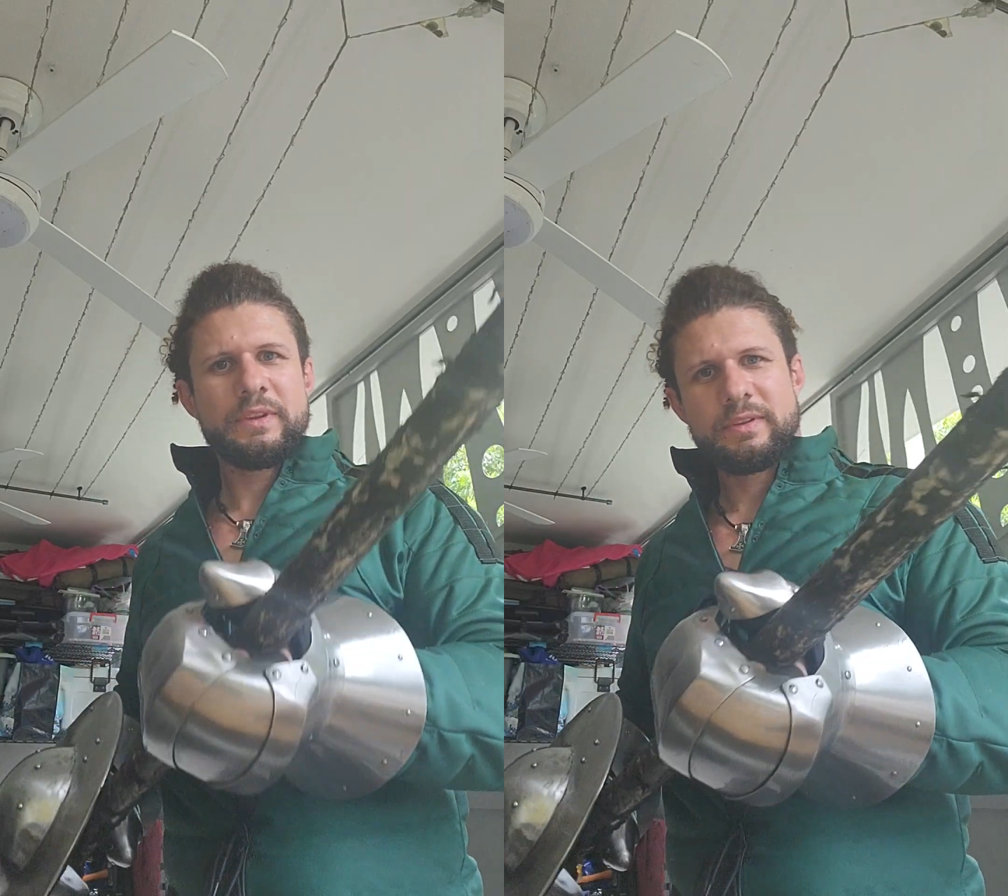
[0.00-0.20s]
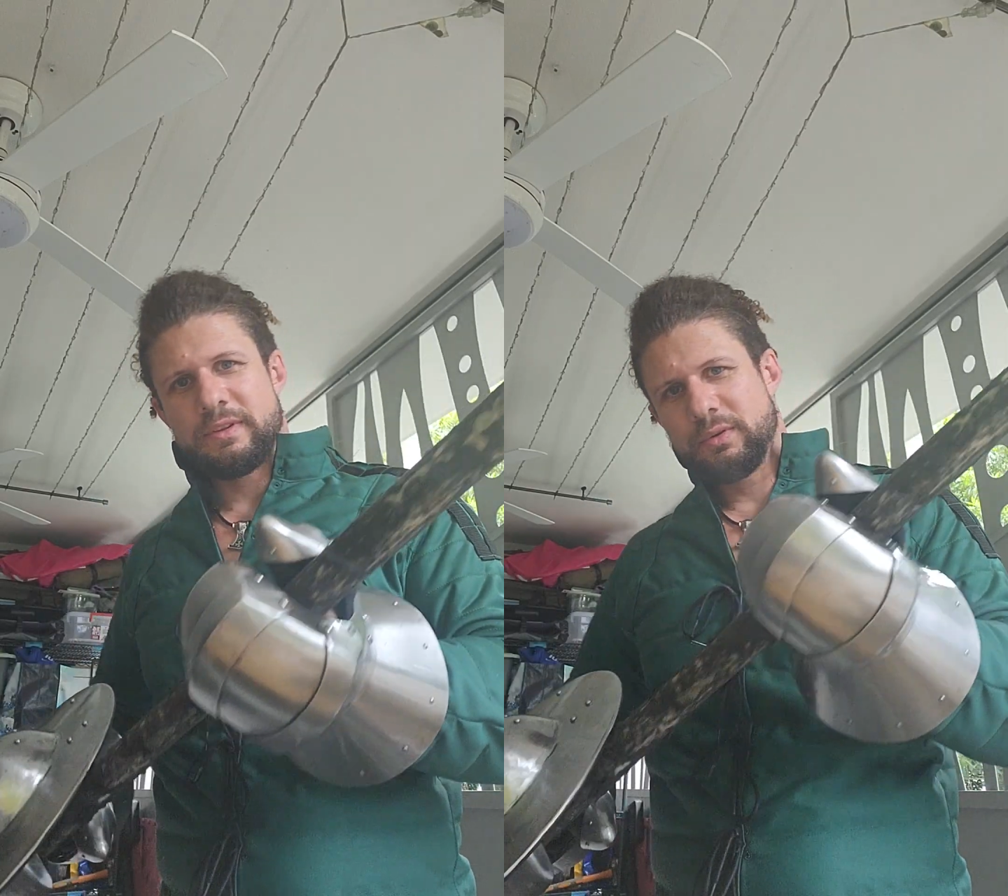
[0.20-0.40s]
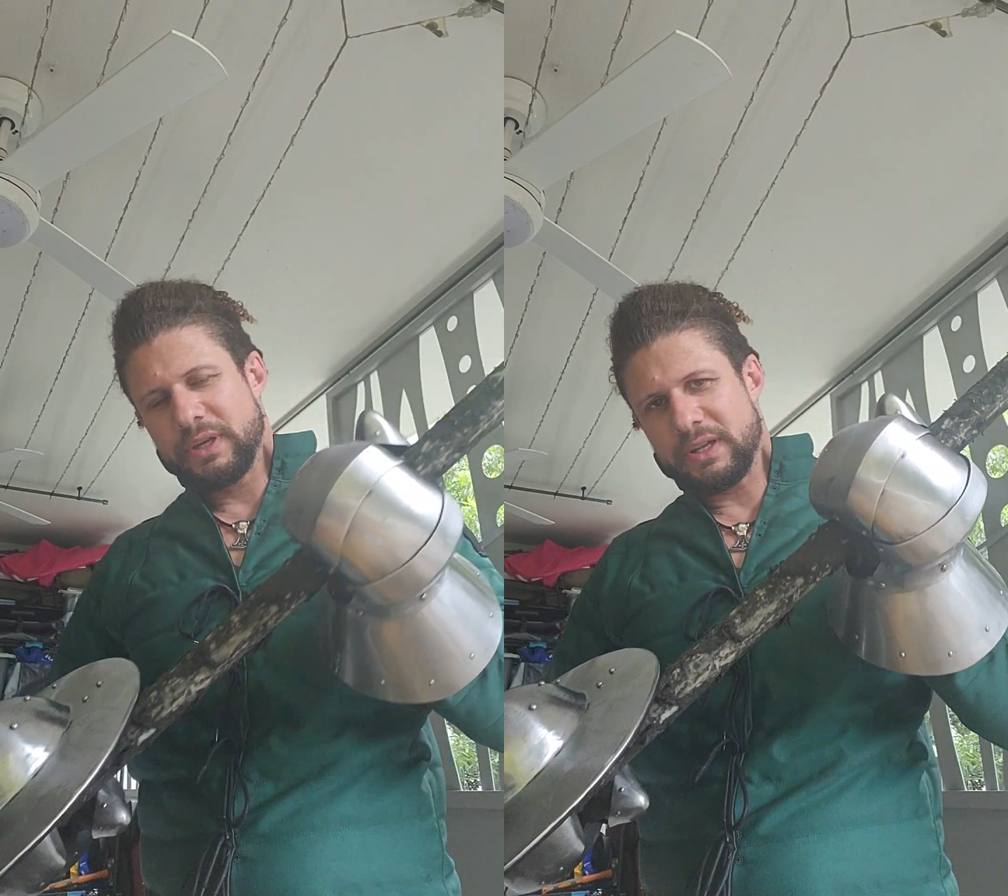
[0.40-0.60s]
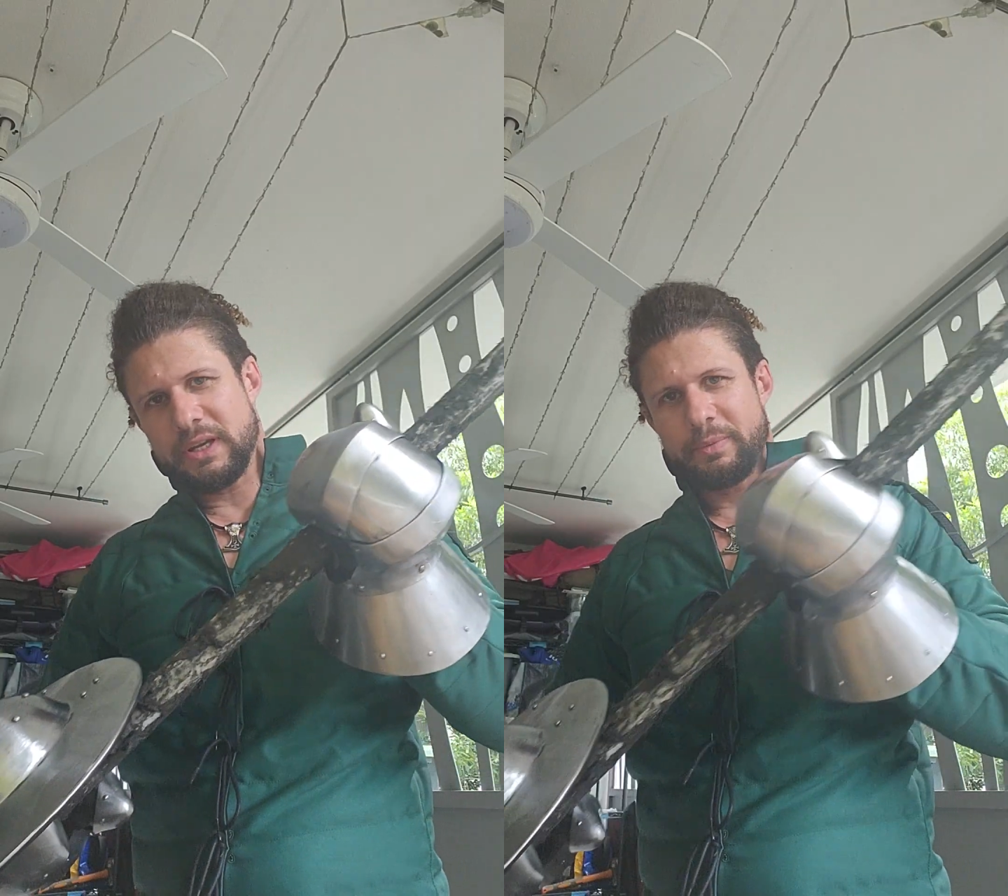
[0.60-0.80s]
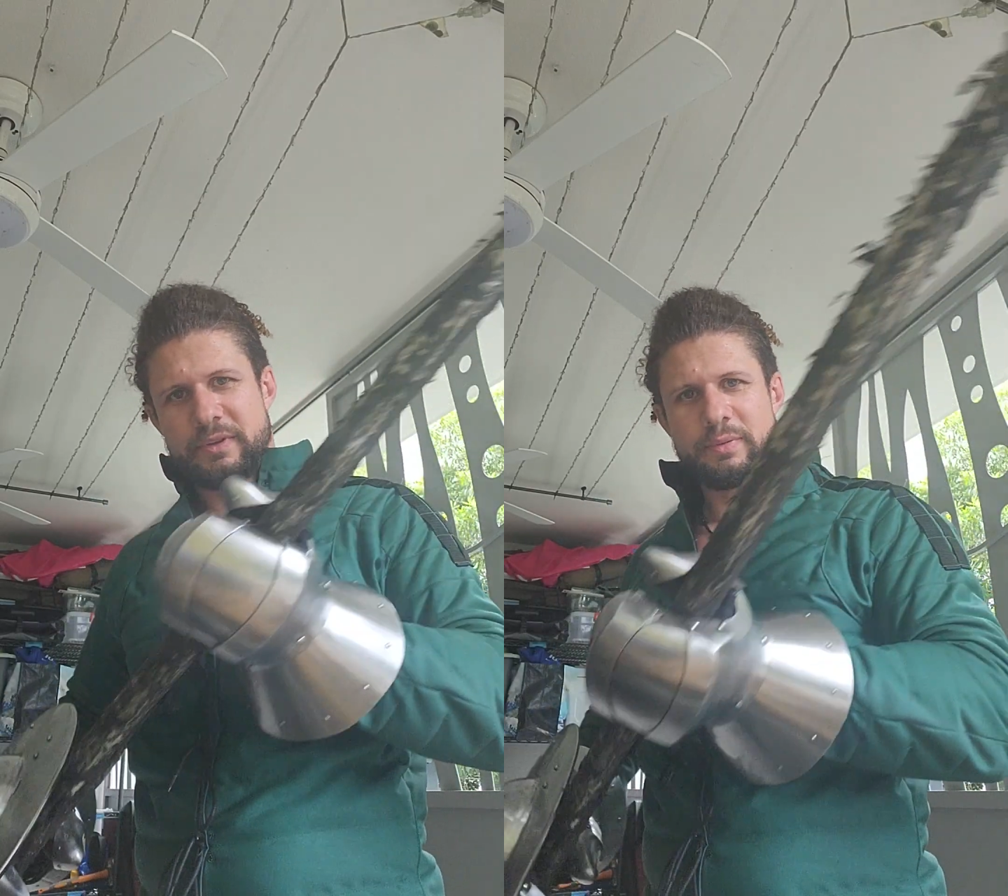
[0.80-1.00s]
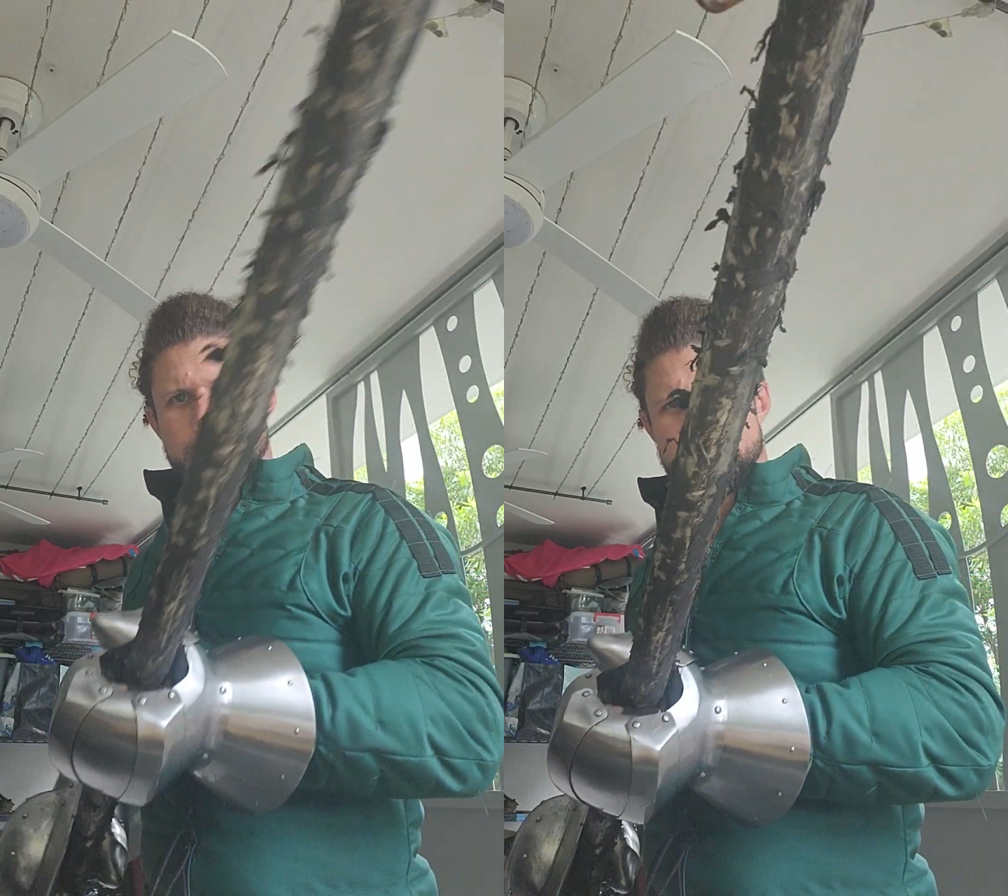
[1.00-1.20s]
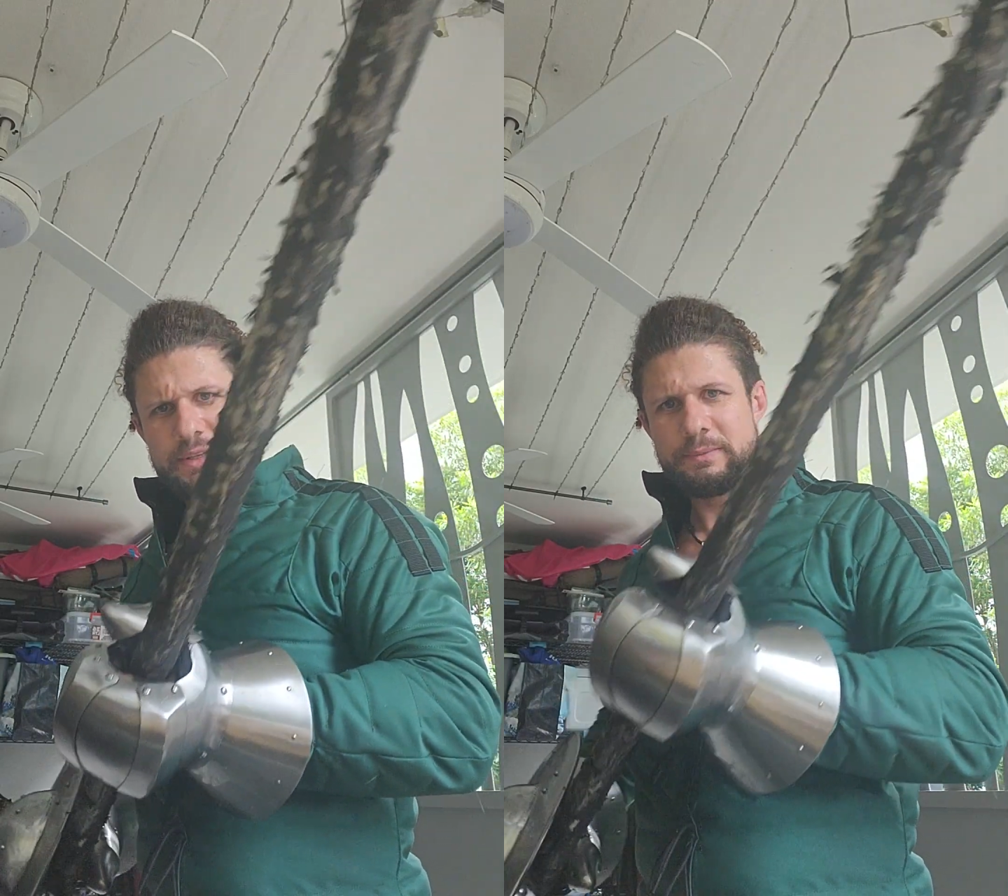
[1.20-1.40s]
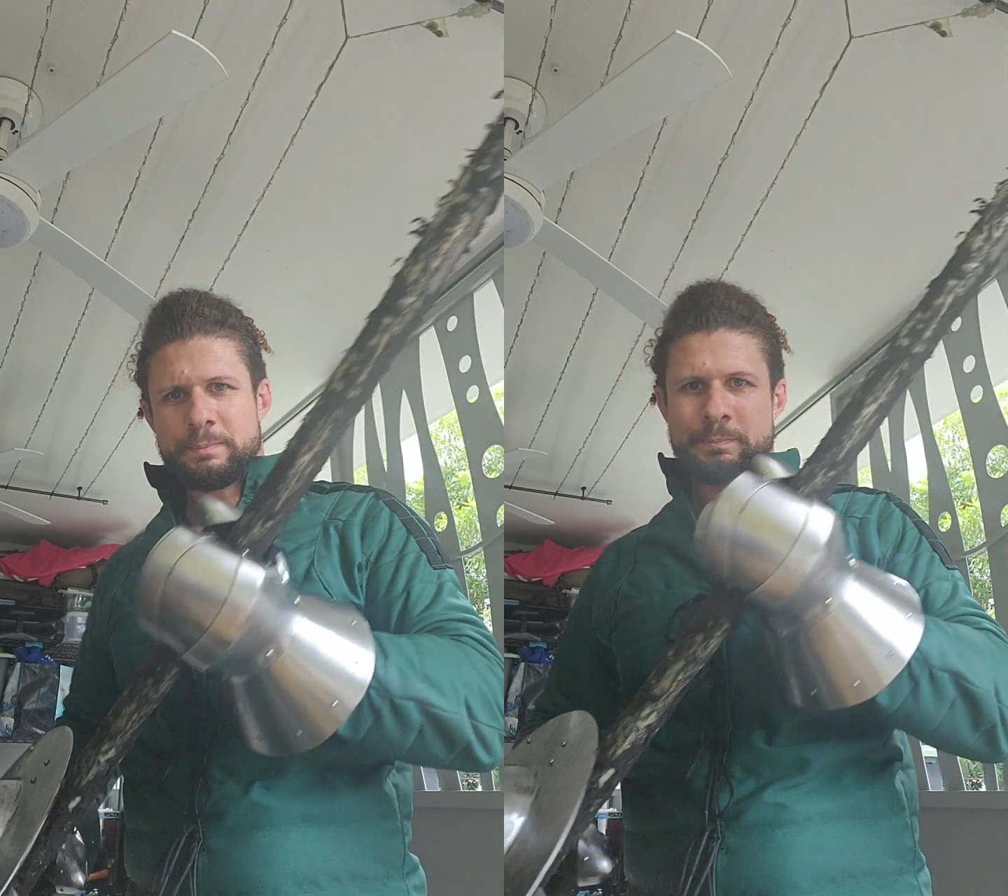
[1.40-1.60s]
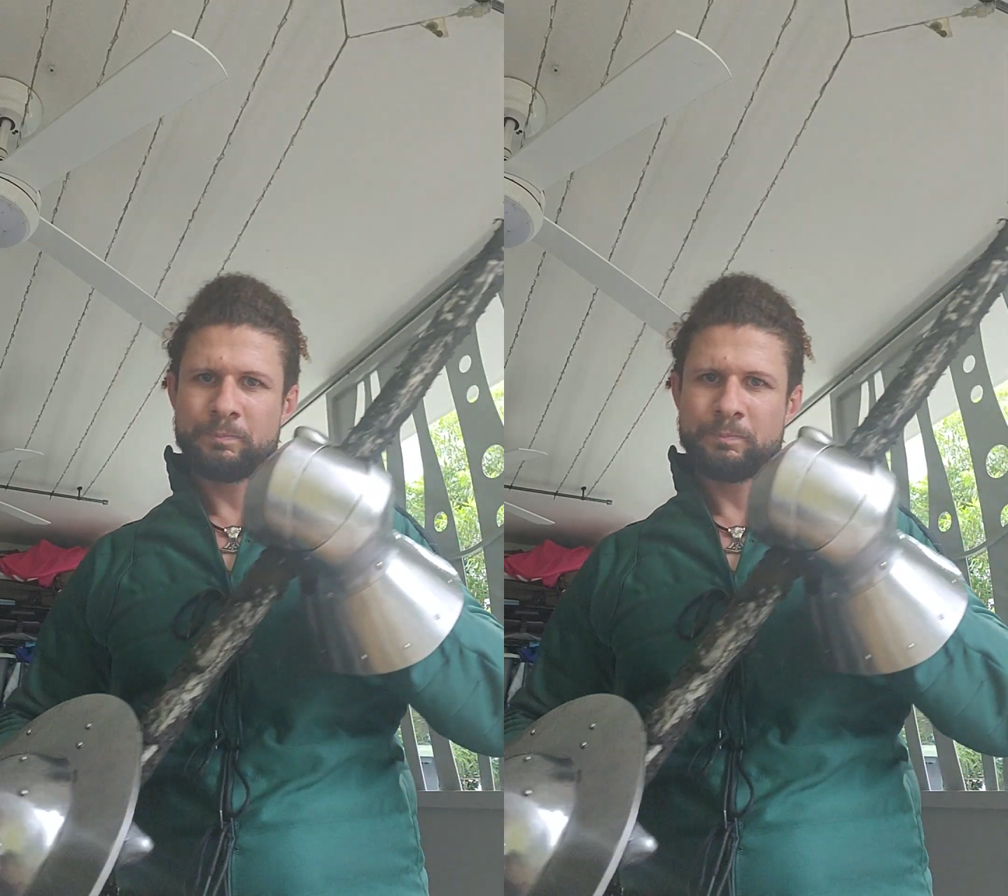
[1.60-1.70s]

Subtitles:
still get a couple of swings in